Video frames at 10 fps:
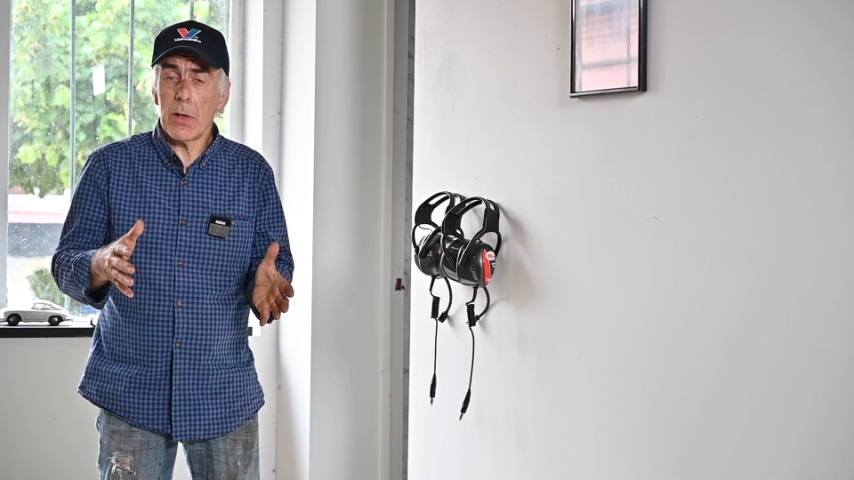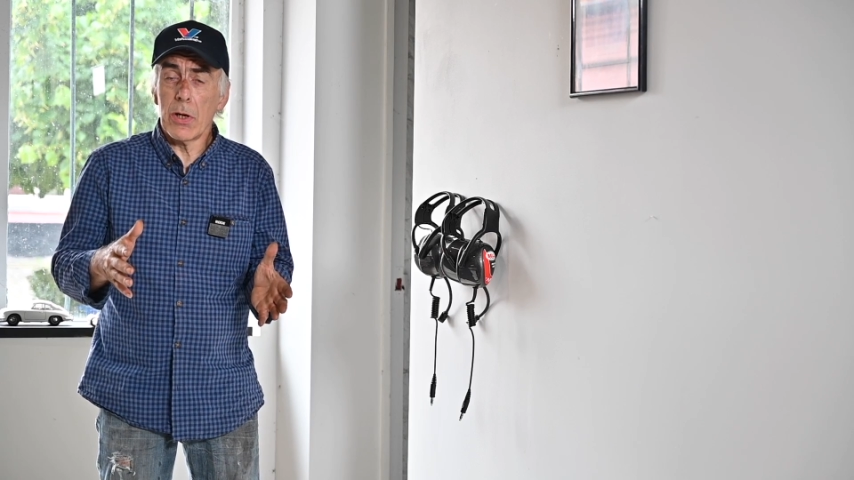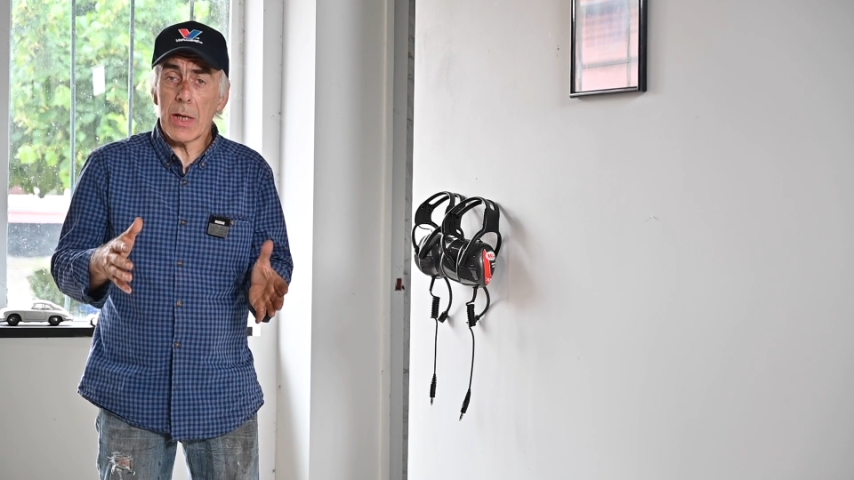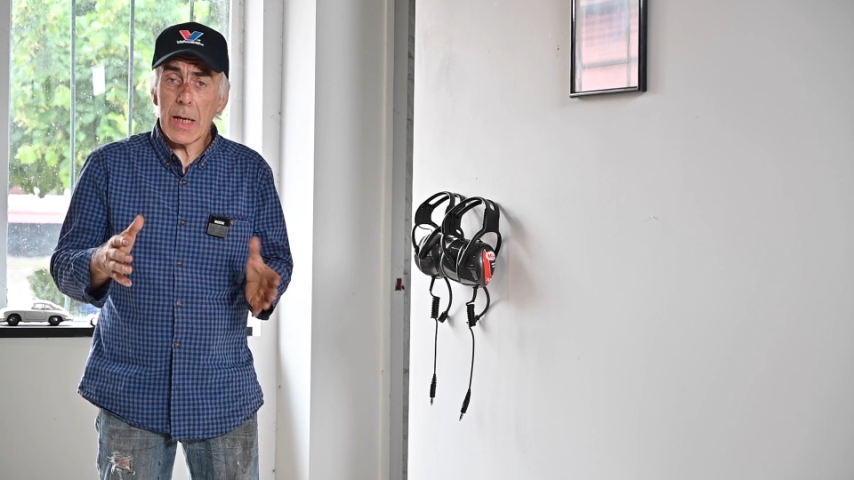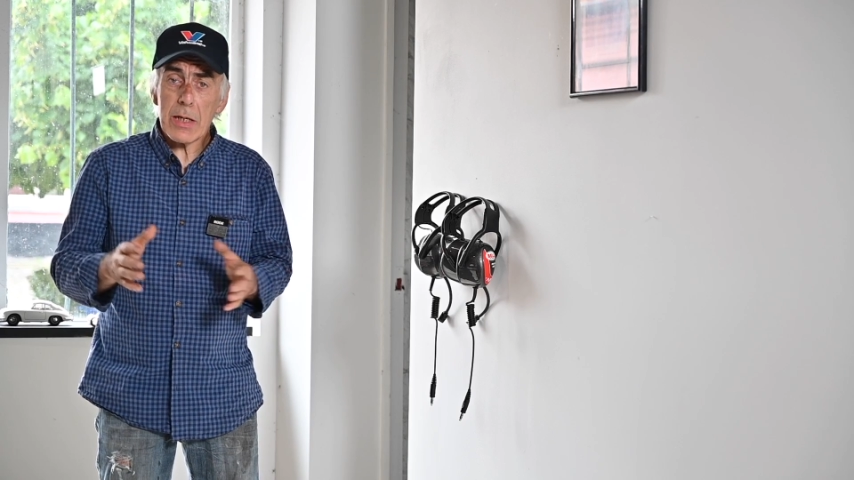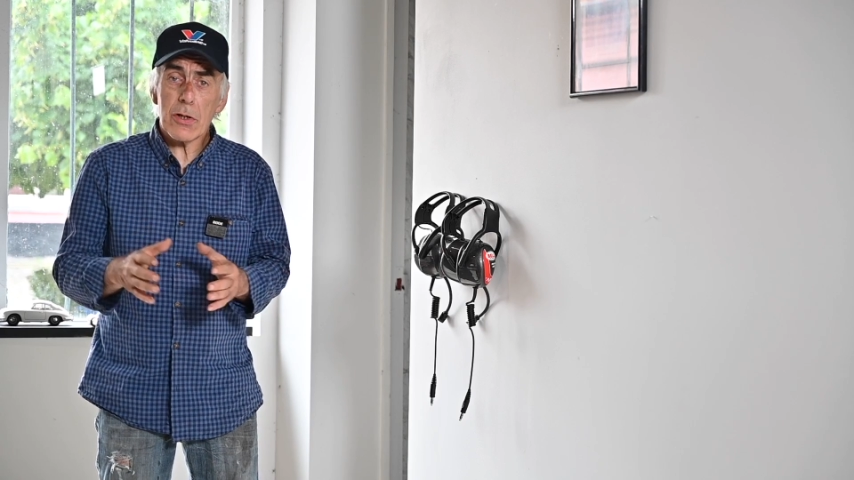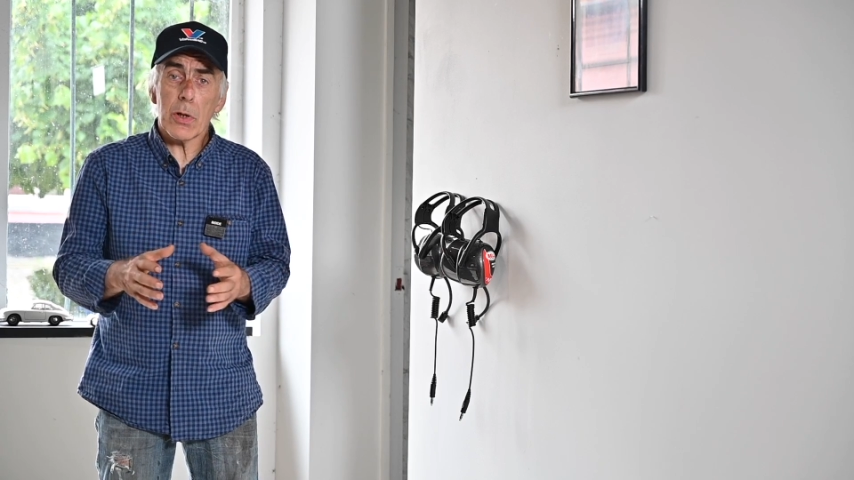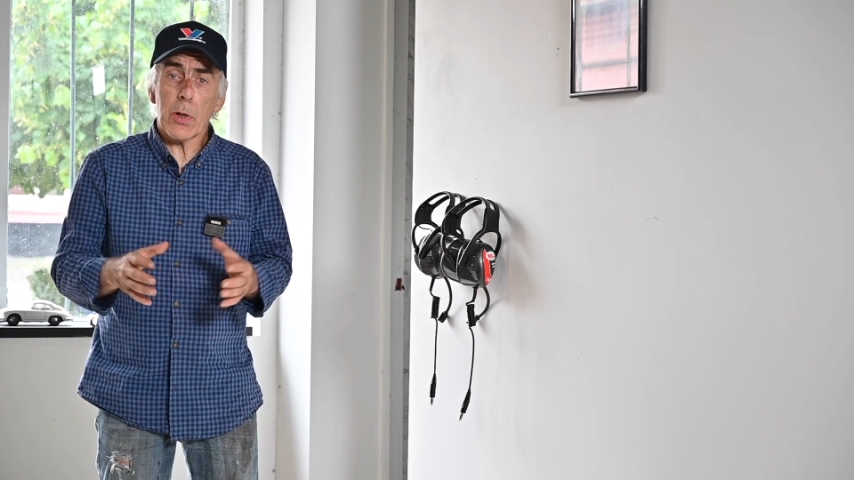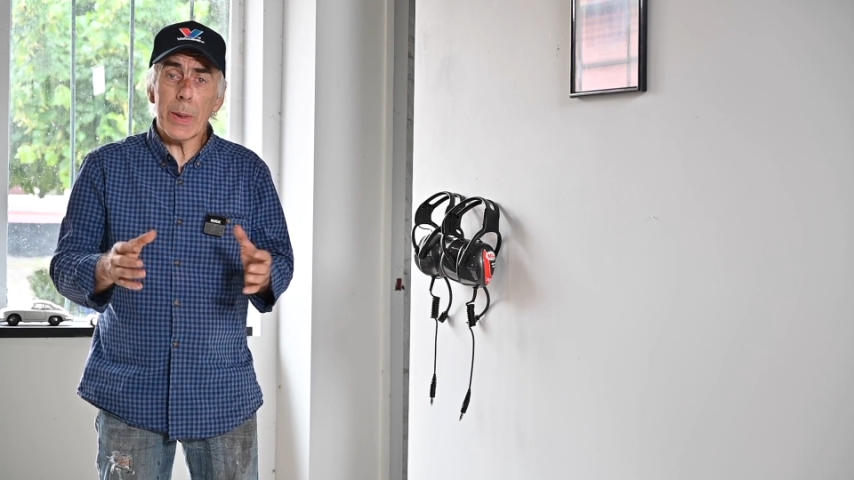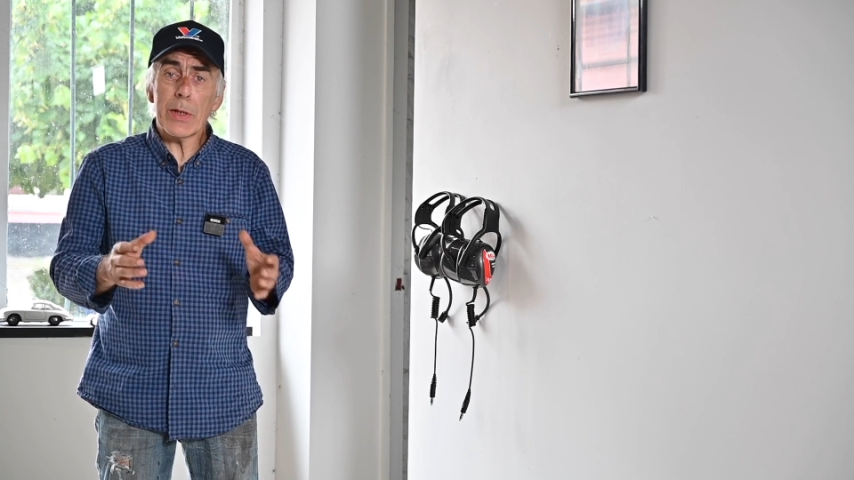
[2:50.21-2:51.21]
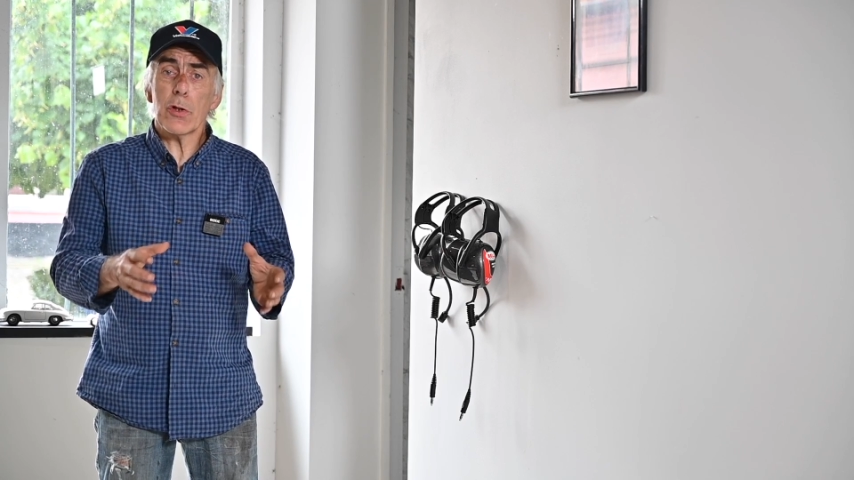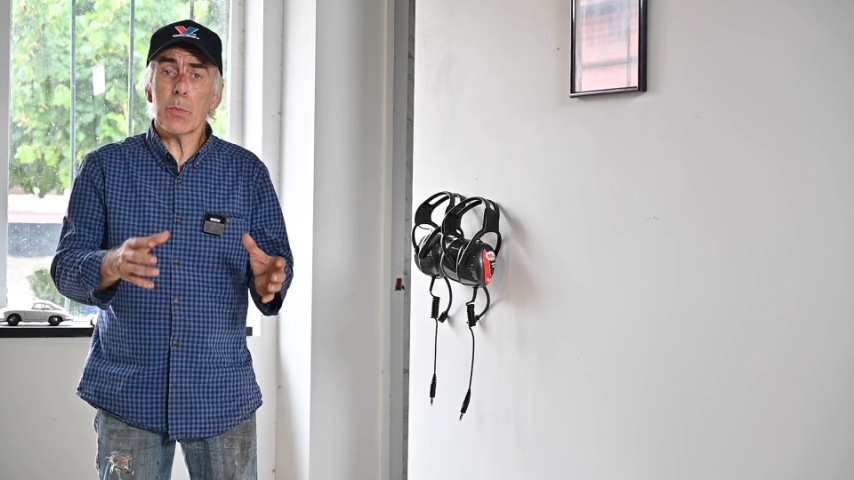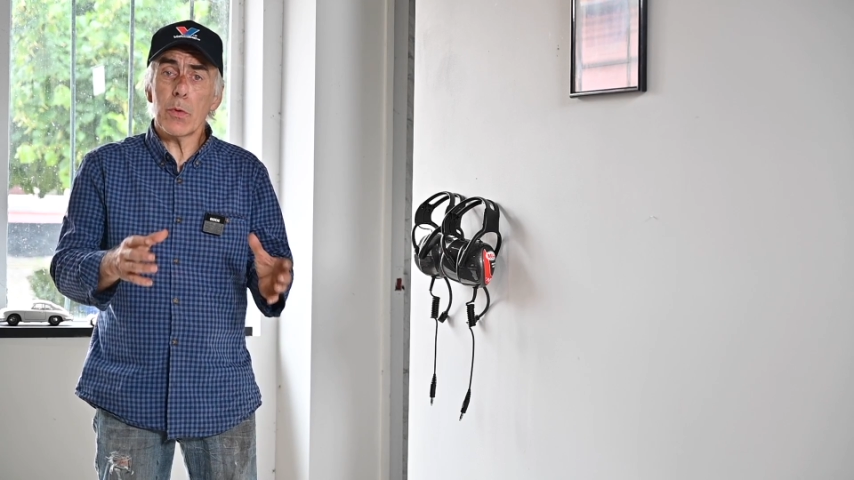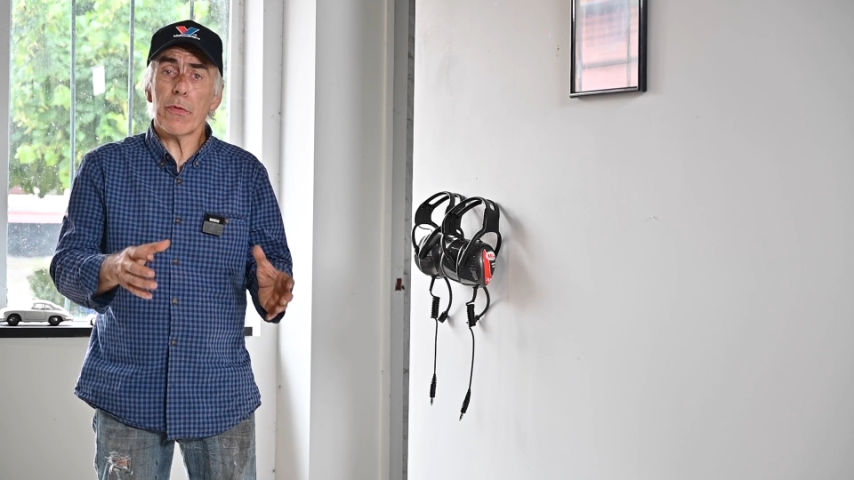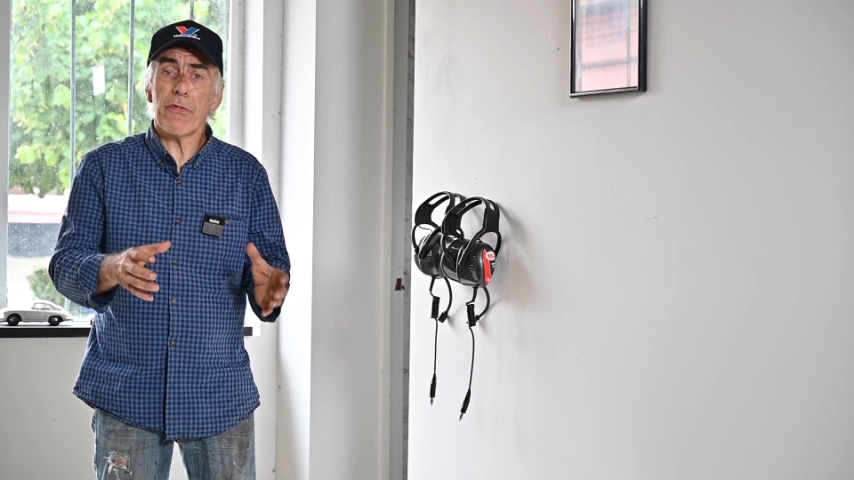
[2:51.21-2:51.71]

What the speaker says: unless you're going to move